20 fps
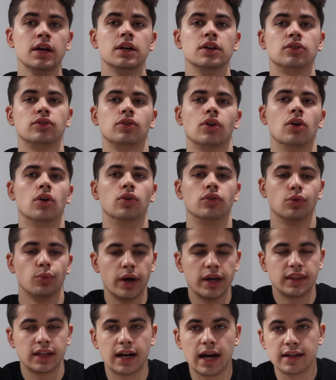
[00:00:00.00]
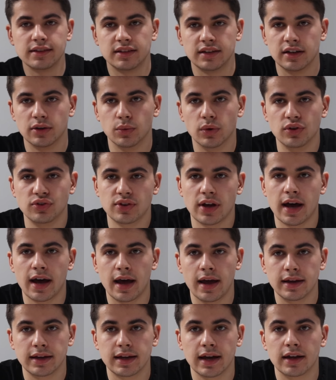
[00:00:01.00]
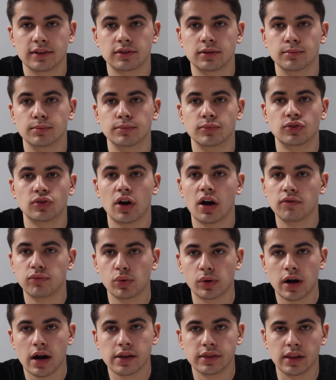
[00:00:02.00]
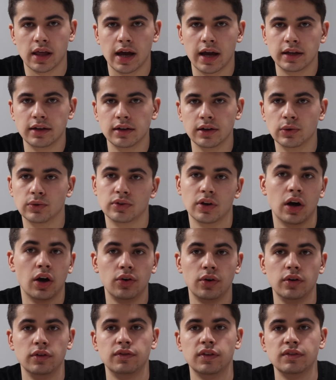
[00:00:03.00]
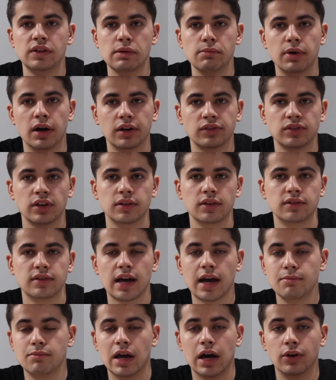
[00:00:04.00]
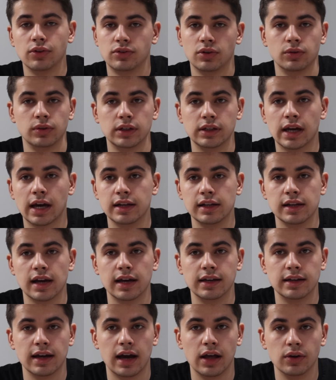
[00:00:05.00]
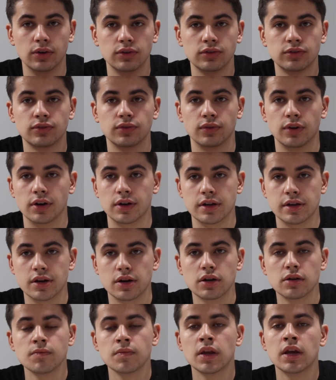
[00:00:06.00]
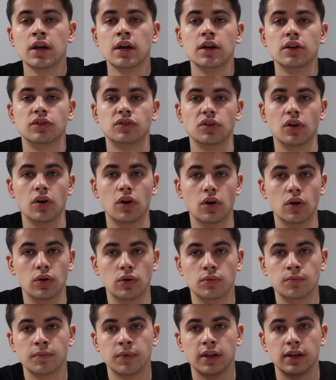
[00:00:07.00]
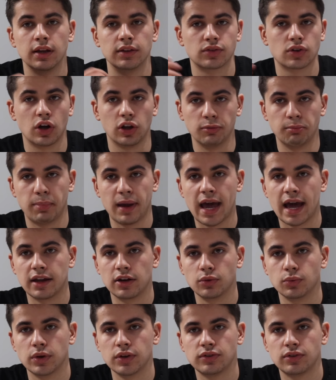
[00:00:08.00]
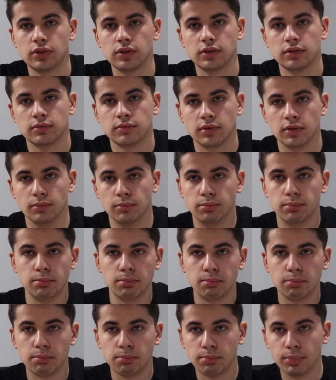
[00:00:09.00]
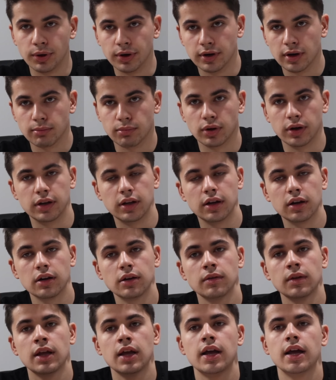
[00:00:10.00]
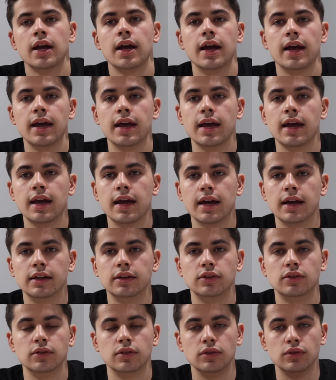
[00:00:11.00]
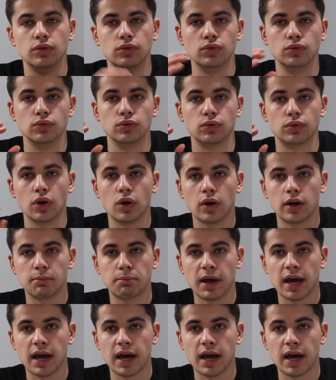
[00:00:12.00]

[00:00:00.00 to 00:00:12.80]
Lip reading: So the way that I did it was I got some software online. It was 150 bucks at the time. Now it's only $99 for a year. So it's called Patent Wizard. Put it up right here. And you go on